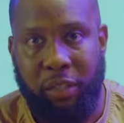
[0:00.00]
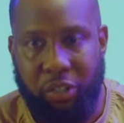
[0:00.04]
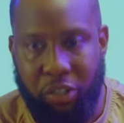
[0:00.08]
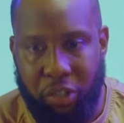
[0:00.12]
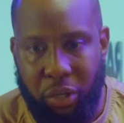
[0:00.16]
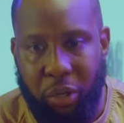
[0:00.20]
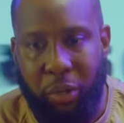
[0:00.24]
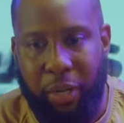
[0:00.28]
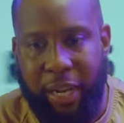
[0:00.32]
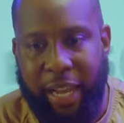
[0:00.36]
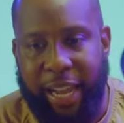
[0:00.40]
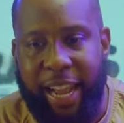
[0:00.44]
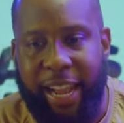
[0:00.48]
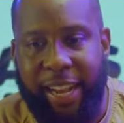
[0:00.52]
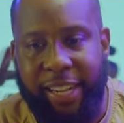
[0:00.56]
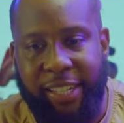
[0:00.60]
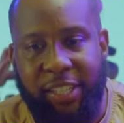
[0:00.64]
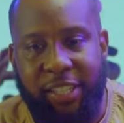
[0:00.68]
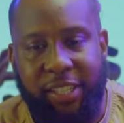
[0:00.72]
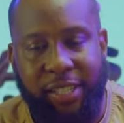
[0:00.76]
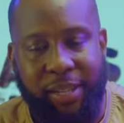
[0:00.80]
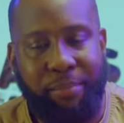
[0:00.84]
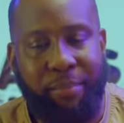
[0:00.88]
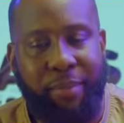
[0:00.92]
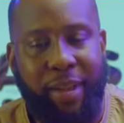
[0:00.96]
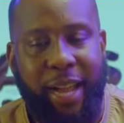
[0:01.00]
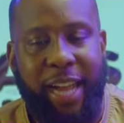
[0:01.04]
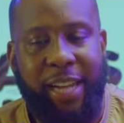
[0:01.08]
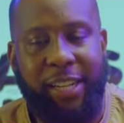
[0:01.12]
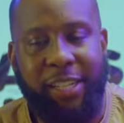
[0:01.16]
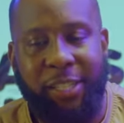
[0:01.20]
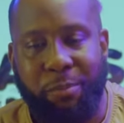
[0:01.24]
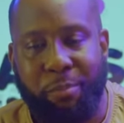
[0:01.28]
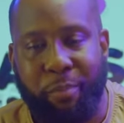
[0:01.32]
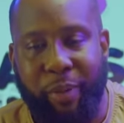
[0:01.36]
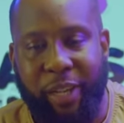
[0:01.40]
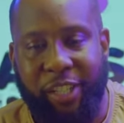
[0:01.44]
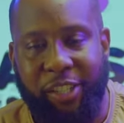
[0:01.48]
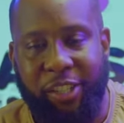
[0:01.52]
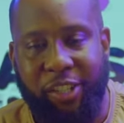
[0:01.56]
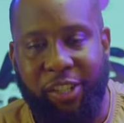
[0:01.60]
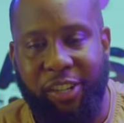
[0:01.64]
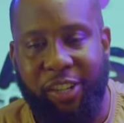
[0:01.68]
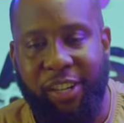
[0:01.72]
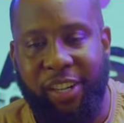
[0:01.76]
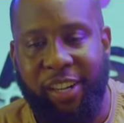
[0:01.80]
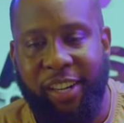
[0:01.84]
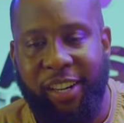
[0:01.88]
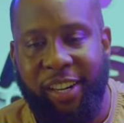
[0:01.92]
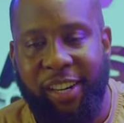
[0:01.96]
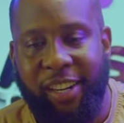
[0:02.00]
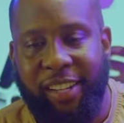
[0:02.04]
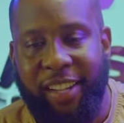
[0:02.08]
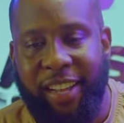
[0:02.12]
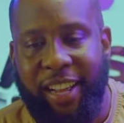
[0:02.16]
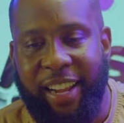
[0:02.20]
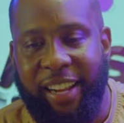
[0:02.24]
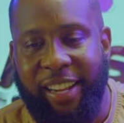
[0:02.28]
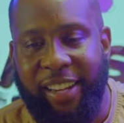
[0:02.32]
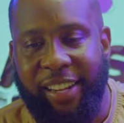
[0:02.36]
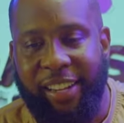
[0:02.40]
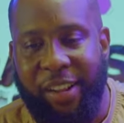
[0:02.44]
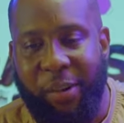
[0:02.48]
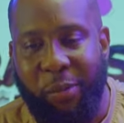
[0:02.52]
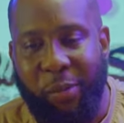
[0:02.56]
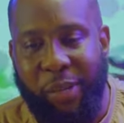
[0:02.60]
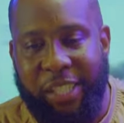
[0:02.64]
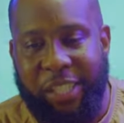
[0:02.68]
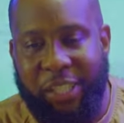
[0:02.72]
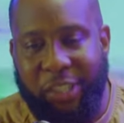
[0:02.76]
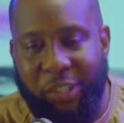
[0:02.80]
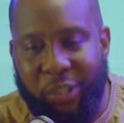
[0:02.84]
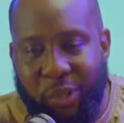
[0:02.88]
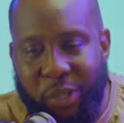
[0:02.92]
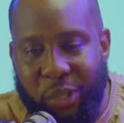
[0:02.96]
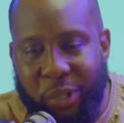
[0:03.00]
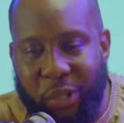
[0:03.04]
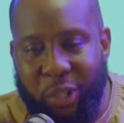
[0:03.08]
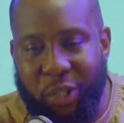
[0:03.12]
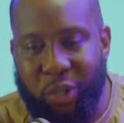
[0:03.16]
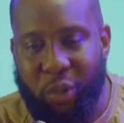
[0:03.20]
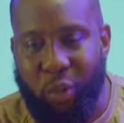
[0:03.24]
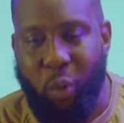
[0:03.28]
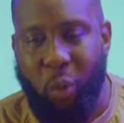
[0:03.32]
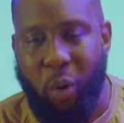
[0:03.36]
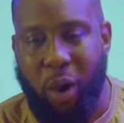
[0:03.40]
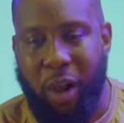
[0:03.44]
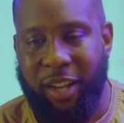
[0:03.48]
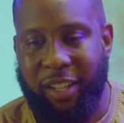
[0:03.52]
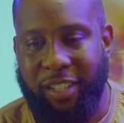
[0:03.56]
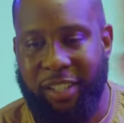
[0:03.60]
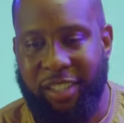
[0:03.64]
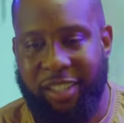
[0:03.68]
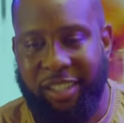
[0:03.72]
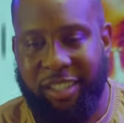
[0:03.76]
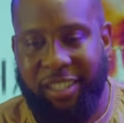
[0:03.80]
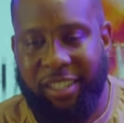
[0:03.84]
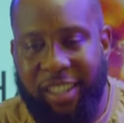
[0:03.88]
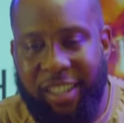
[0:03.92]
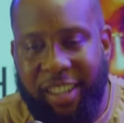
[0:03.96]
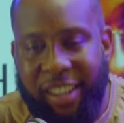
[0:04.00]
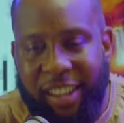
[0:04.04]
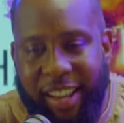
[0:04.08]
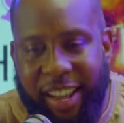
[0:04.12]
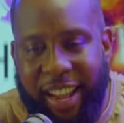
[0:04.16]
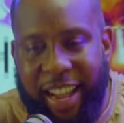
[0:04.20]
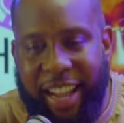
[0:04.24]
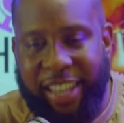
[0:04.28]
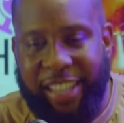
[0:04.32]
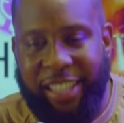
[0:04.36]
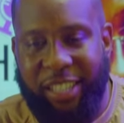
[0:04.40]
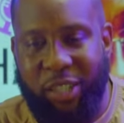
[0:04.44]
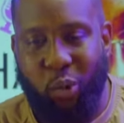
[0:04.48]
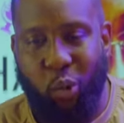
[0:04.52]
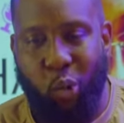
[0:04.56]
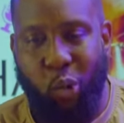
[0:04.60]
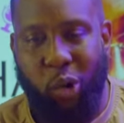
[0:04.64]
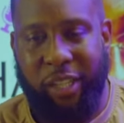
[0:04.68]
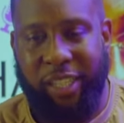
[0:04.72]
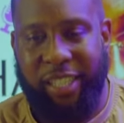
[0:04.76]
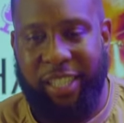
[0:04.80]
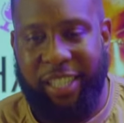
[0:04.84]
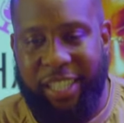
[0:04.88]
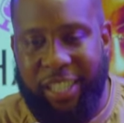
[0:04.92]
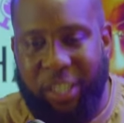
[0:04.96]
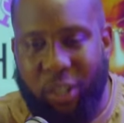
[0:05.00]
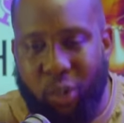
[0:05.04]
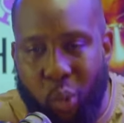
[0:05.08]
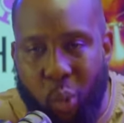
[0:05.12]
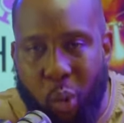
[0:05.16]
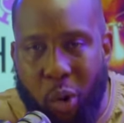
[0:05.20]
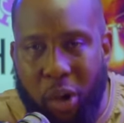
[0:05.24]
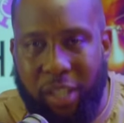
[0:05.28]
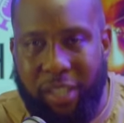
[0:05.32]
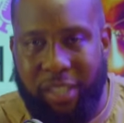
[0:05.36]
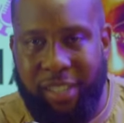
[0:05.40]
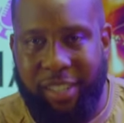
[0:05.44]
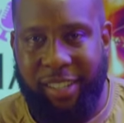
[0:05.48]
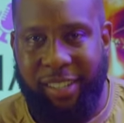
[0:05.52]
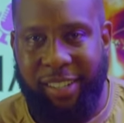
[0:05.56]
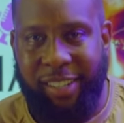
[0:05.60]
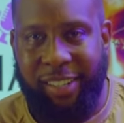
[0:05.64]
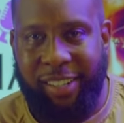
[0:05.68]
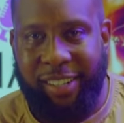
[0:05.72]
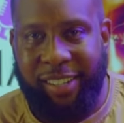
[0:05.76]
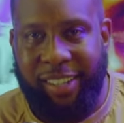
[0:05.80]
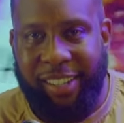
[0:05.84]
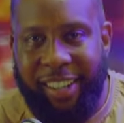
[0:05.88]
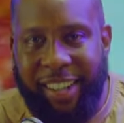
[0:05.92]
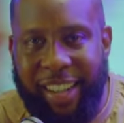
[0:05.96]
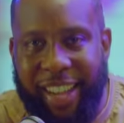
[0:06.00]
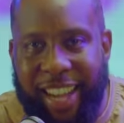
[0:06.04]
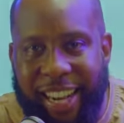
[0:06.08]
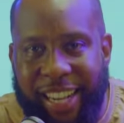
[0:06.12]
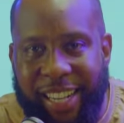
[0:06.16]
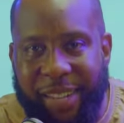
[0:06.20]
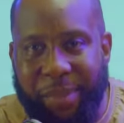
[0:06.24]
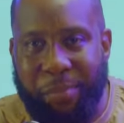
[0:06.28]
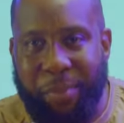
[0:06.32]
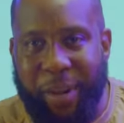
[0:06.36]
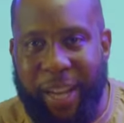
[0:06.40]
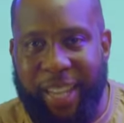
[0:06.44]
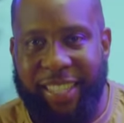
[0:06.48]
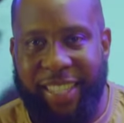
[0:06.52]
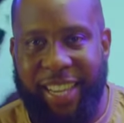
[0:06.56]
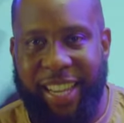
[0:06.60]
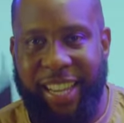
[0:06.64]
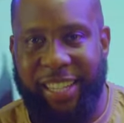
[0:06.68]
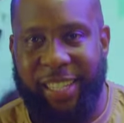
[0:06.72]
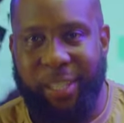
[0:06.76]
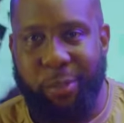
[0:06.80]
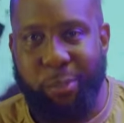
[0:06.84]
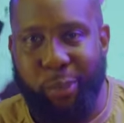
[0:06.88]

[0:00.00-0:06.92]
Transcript: so like I just I just picture like when she's doing those squats and the squatting is squatting and the backside is